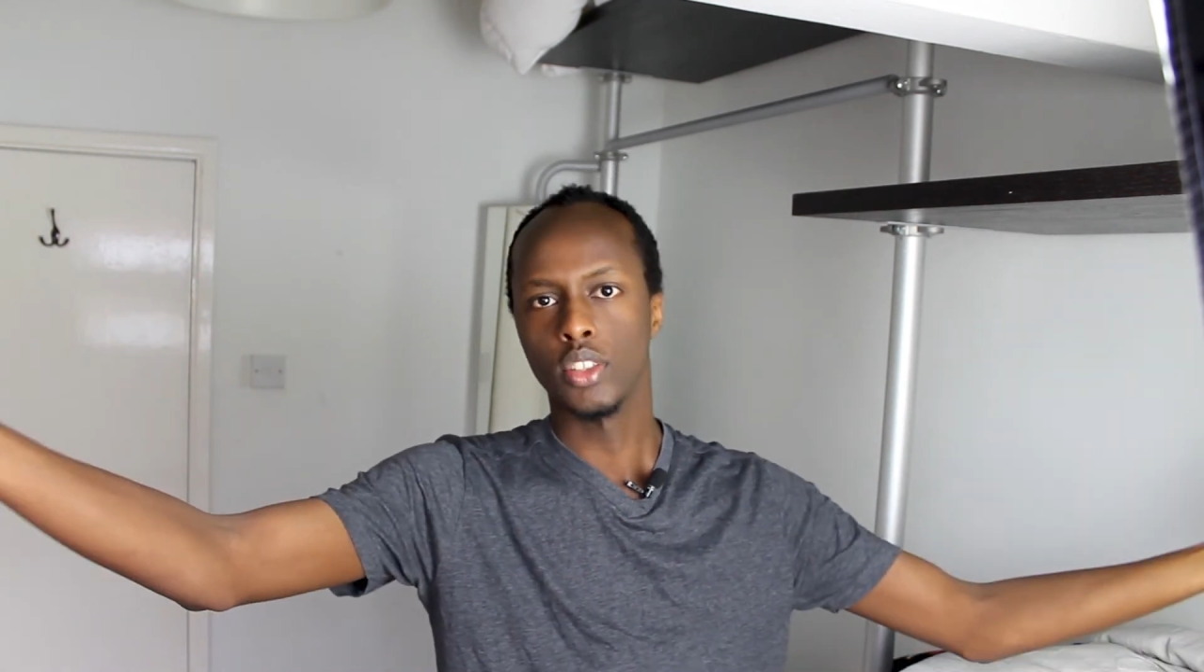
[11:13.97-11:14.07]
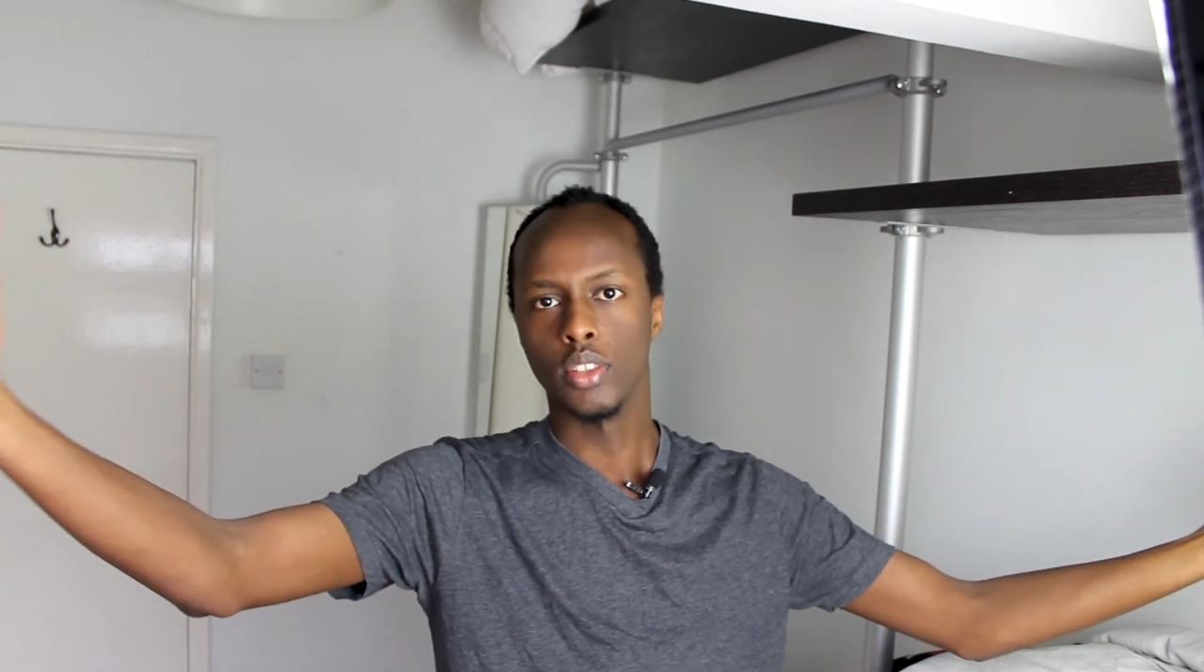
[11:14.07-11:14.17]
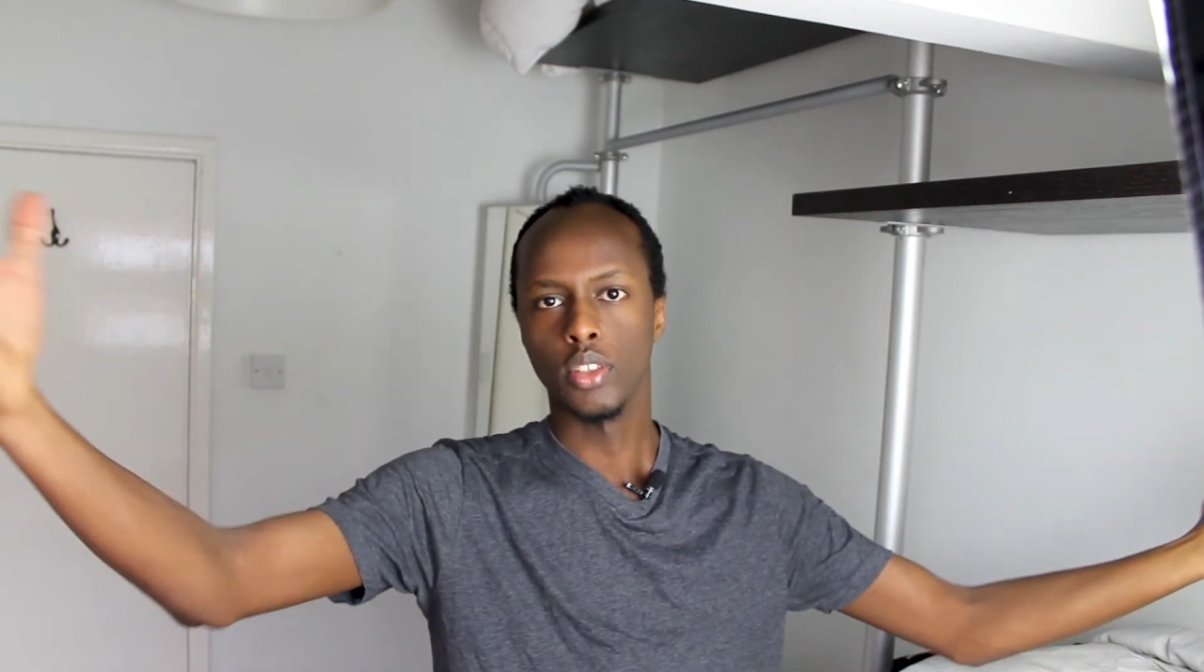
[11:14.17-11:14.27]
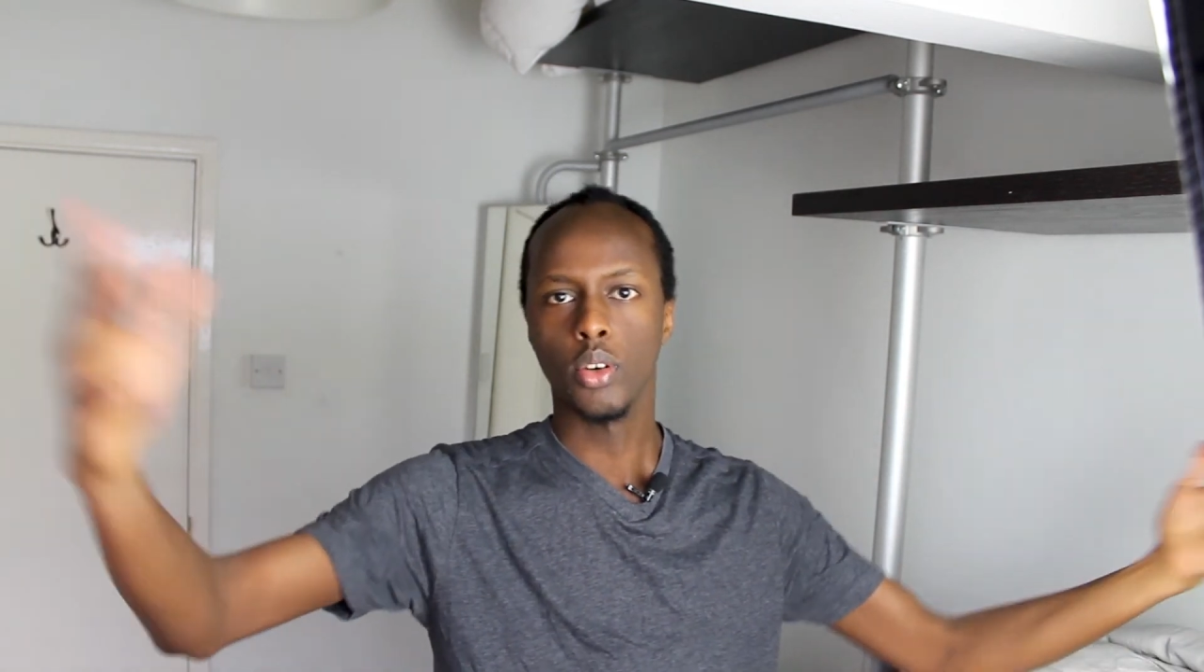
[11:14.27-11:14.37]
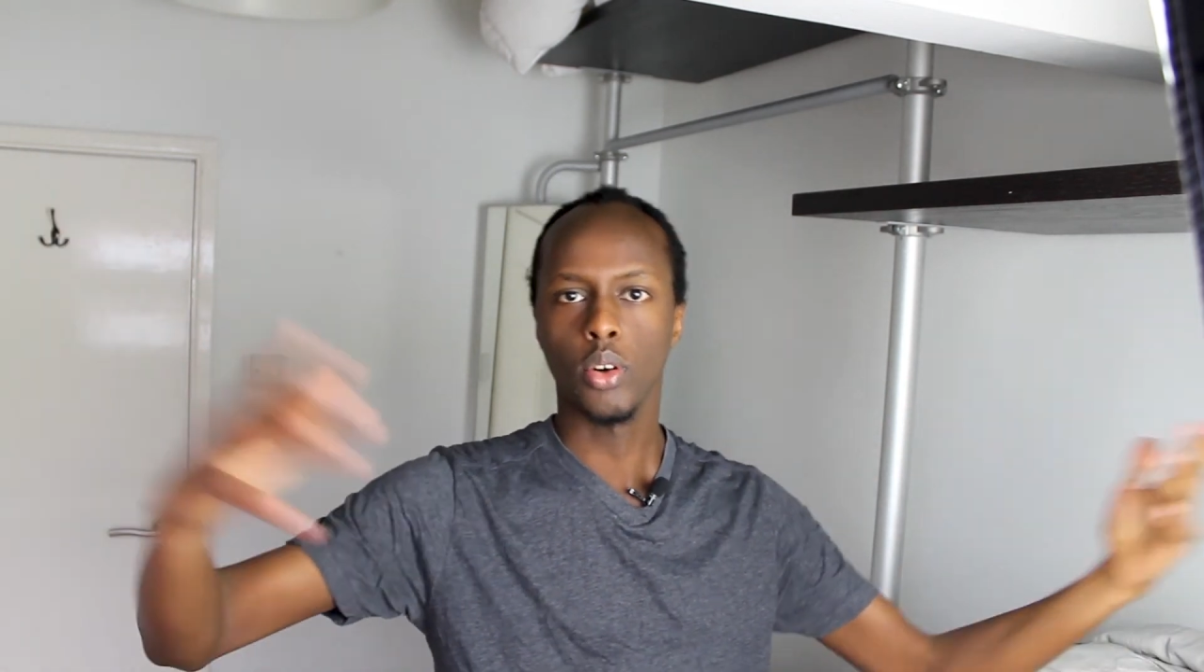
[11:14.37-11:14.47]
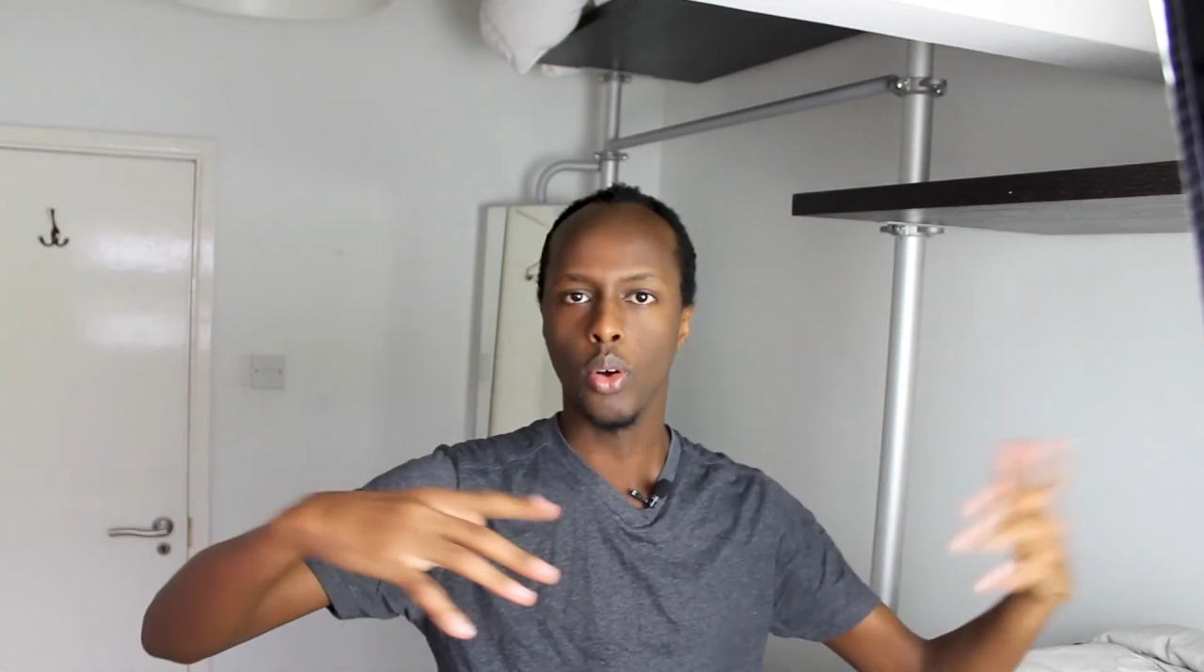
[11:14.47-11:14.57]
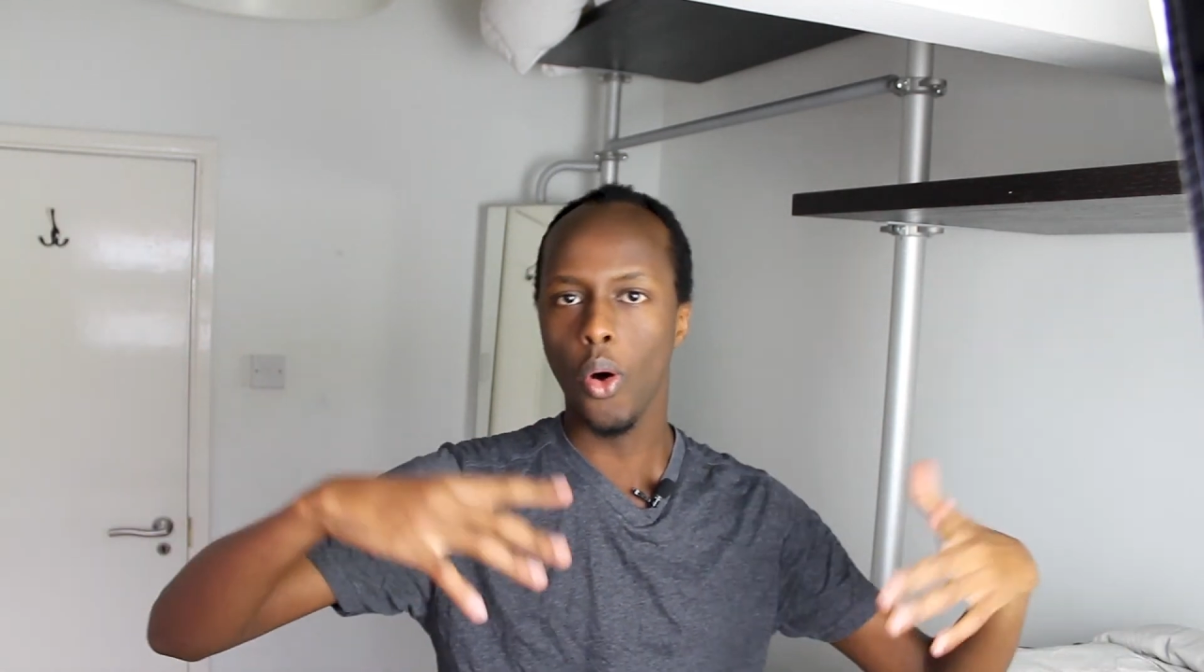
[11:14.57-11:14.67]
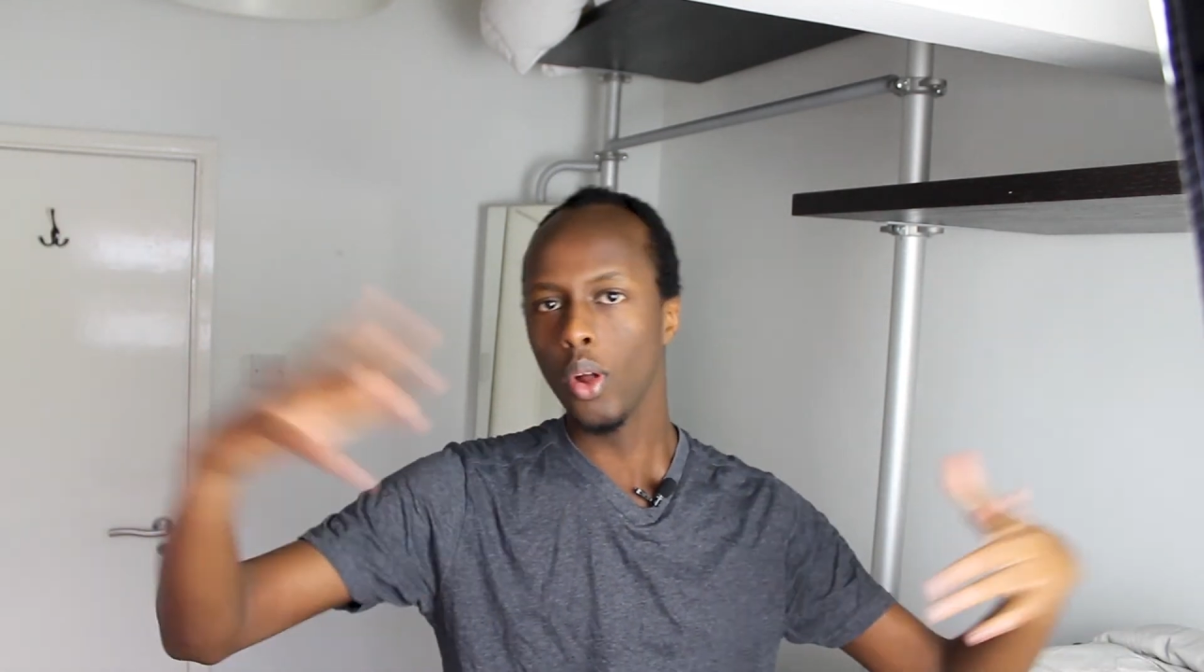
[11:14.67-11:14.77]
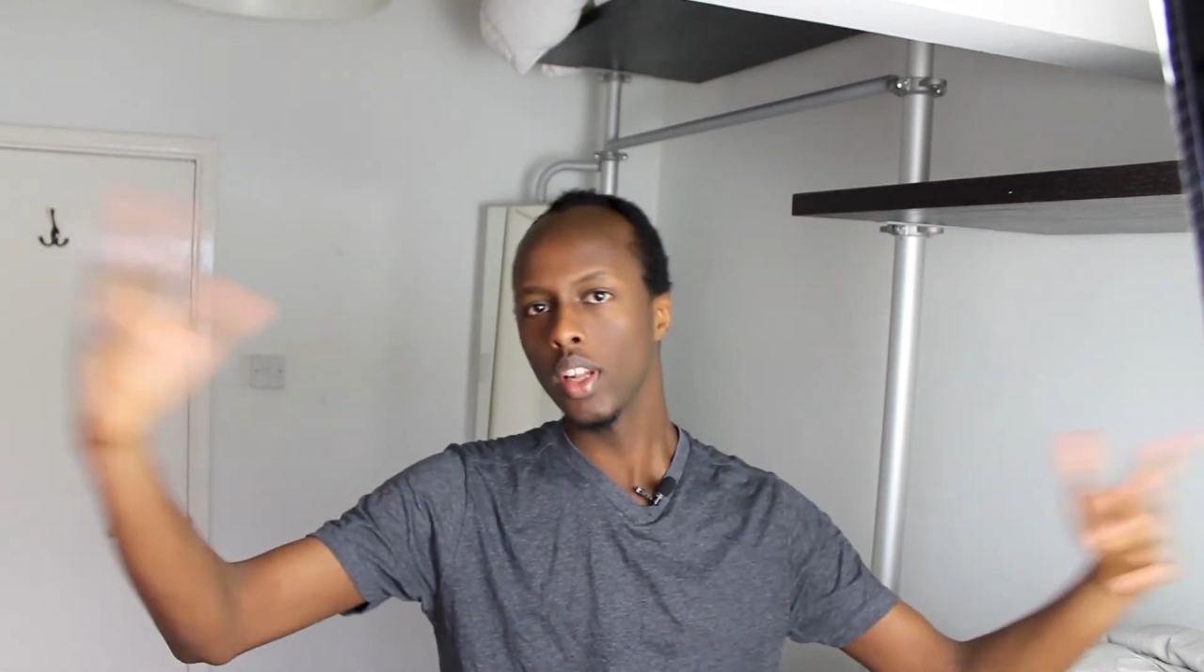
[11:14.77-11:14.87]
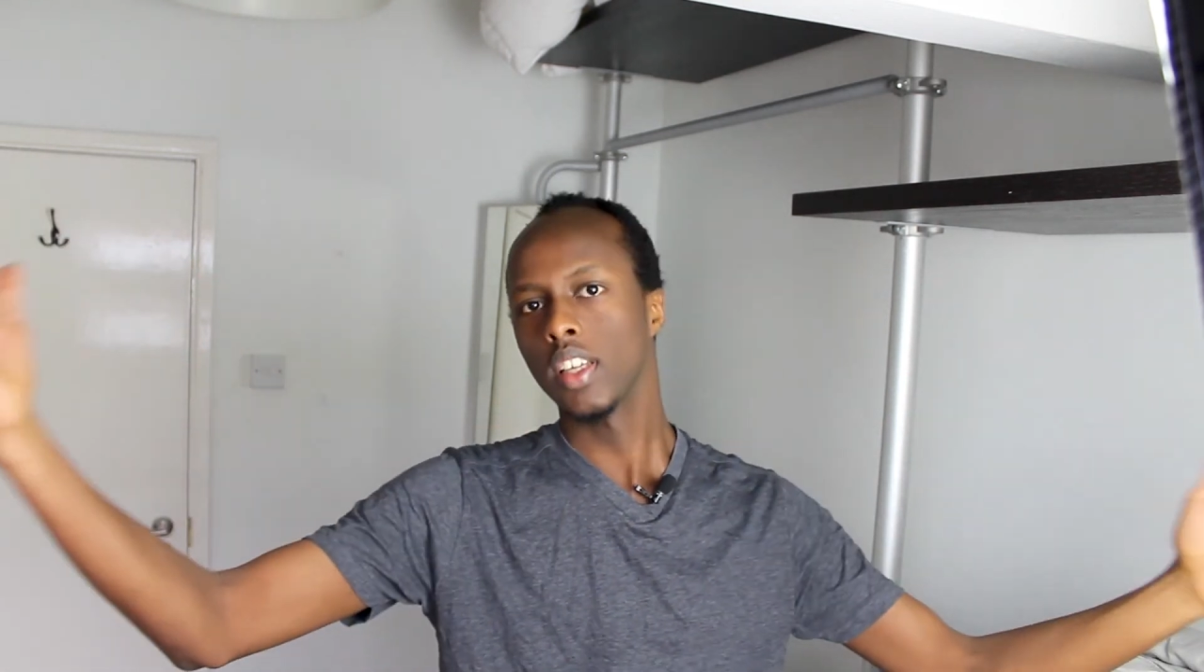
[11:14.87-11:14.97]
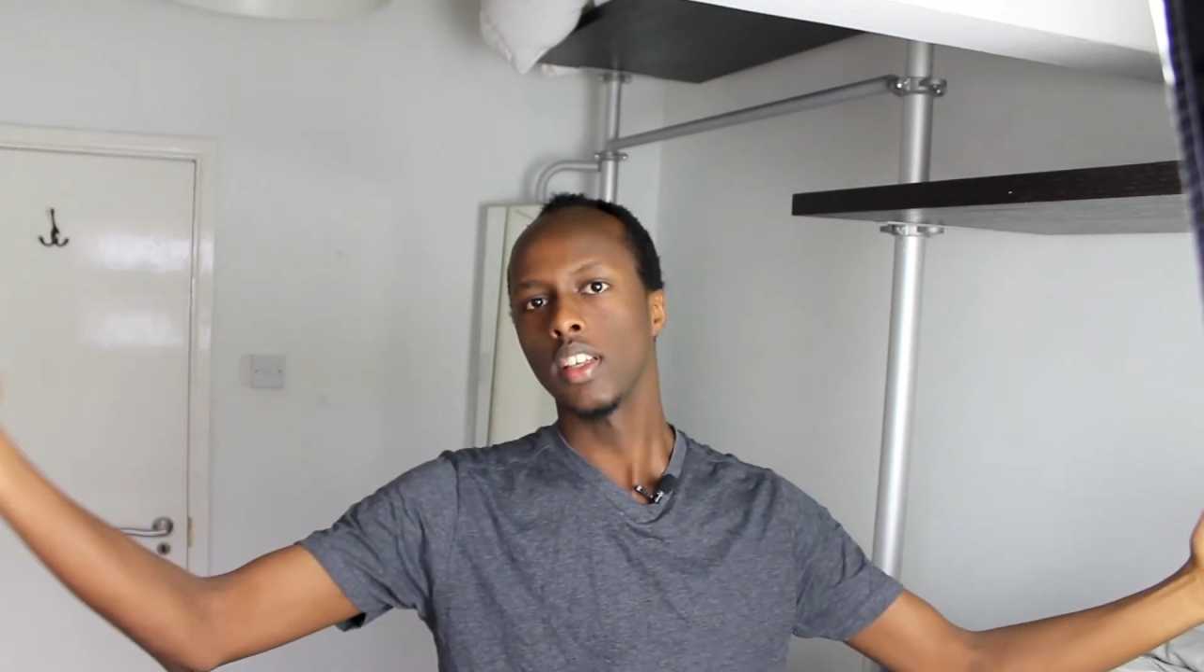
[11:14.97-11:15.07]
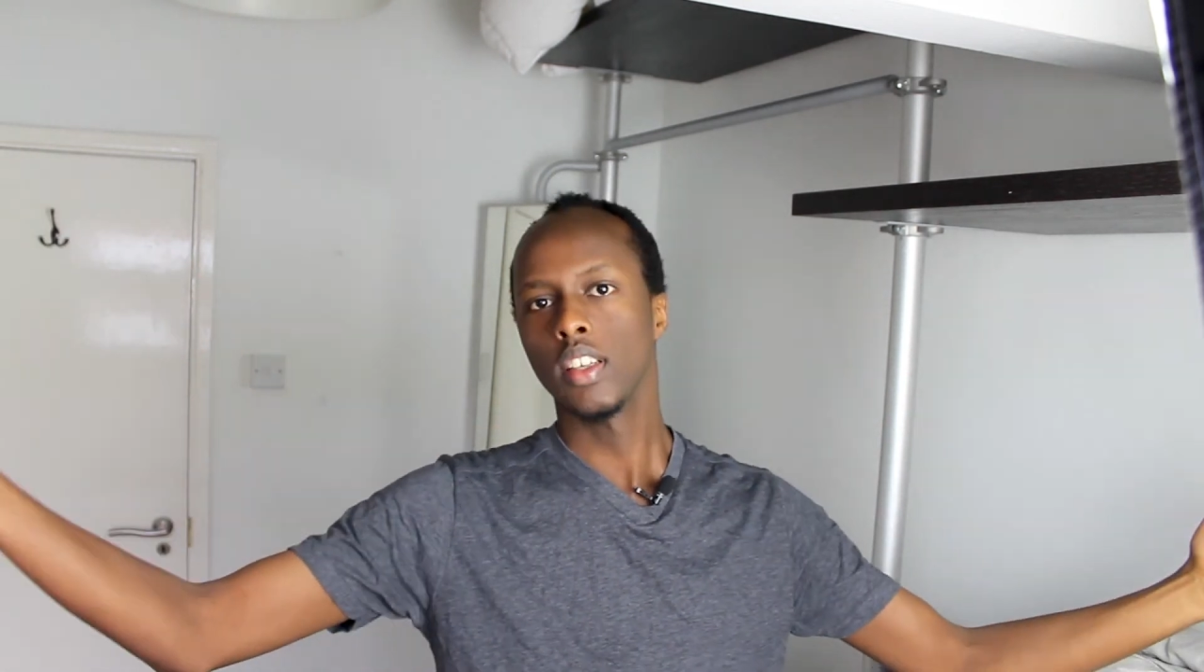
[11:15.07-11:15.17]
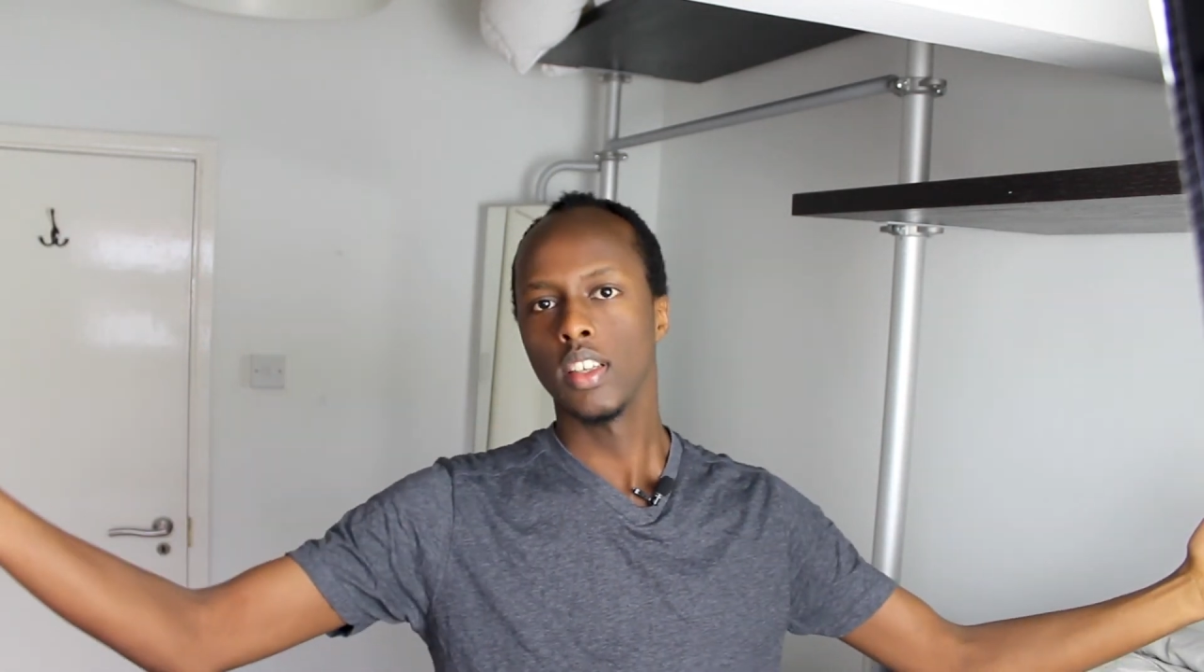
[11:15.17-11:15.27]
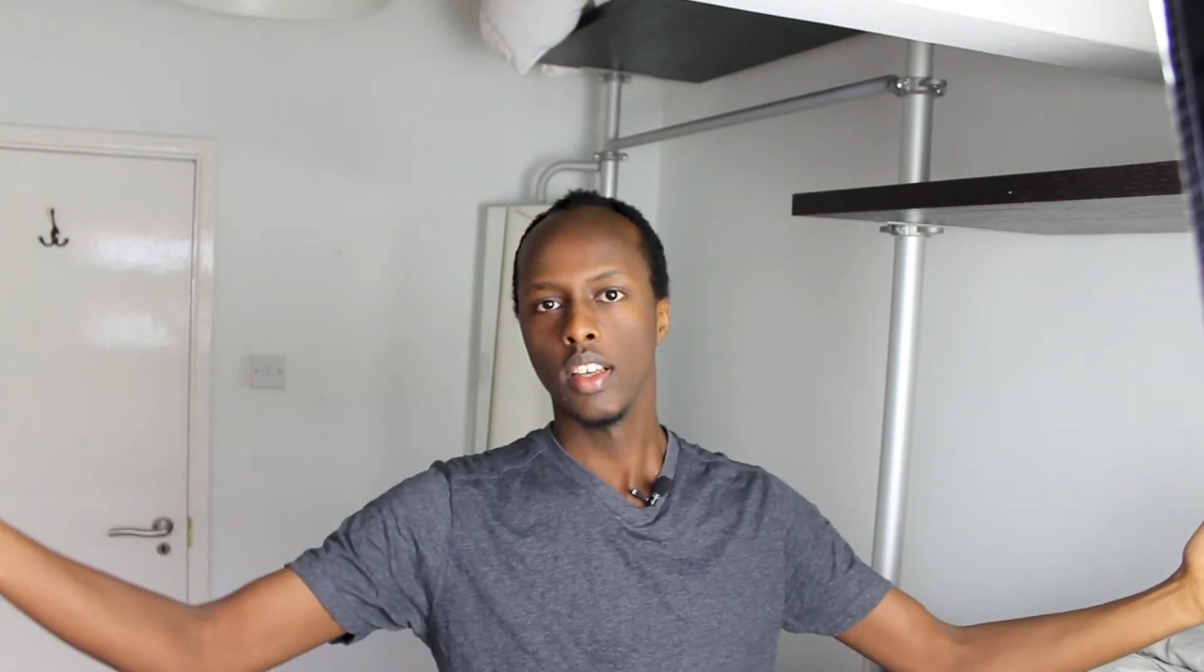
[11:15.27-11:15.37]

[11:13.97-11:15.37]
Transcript: your calling,